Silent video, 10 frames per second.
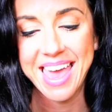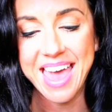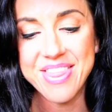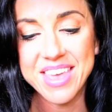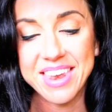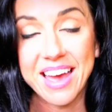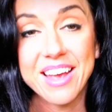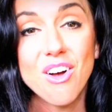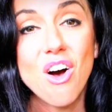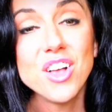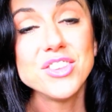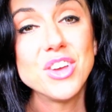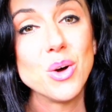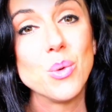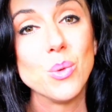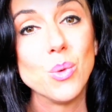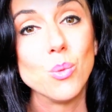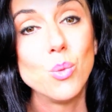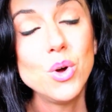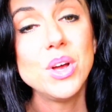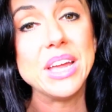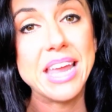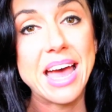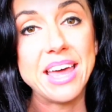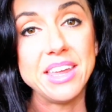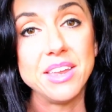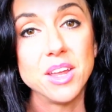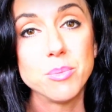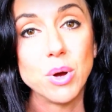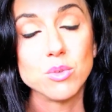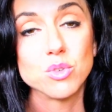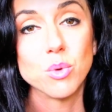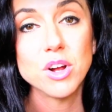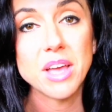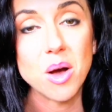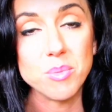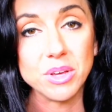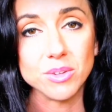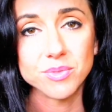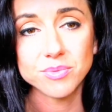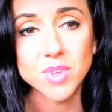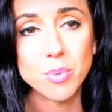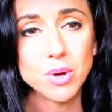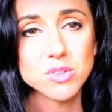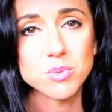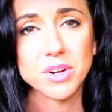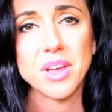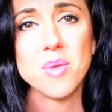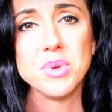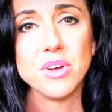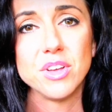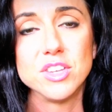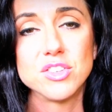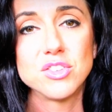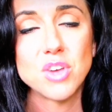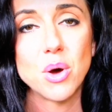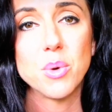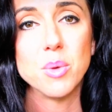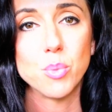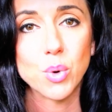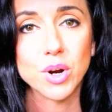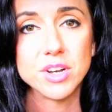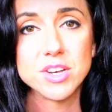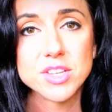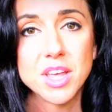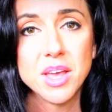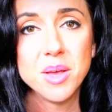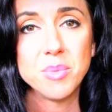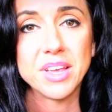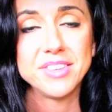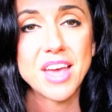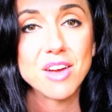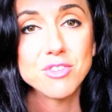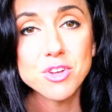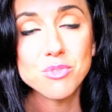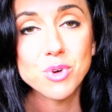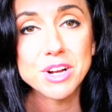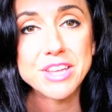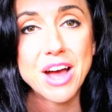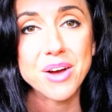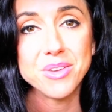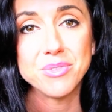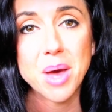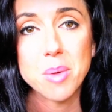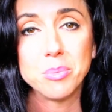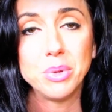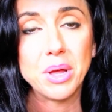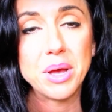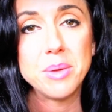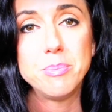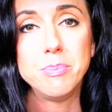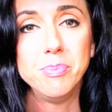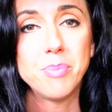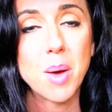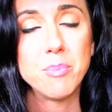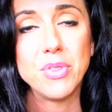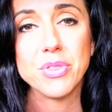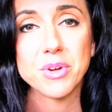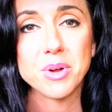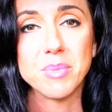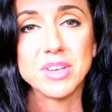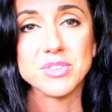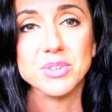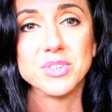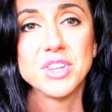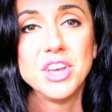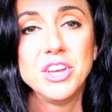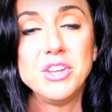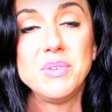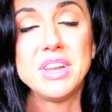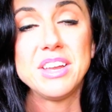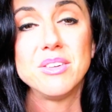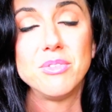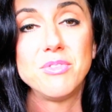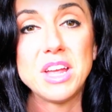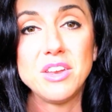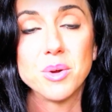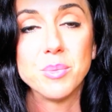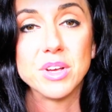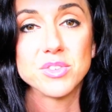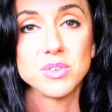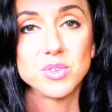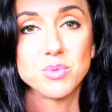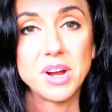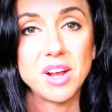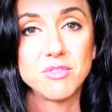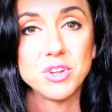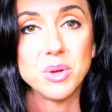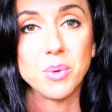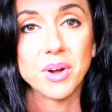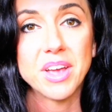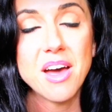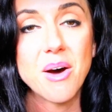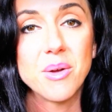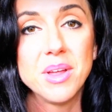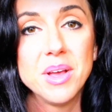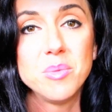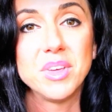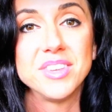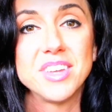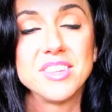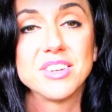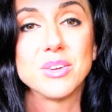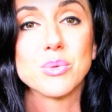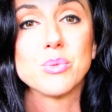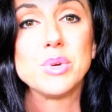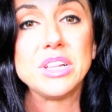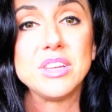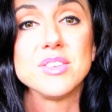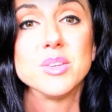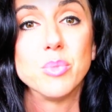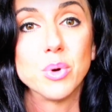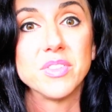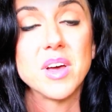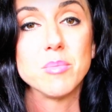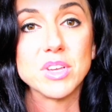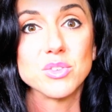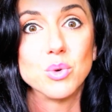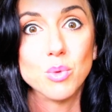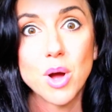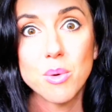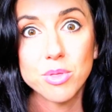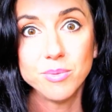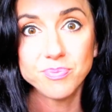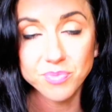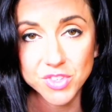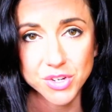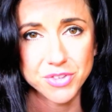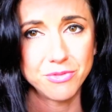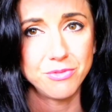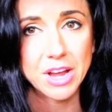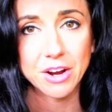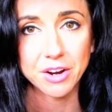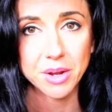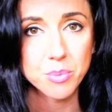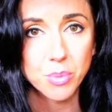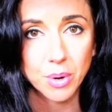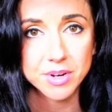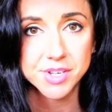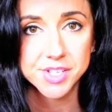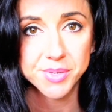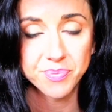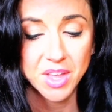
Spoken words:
And then I also would add in a post-workout meal. A post-workout meal is so important because after you've worked out, you've got blood pumping through your muscles. You need to feed your muscles right after you work out because that's going to really support that muscle growth. So it's very important.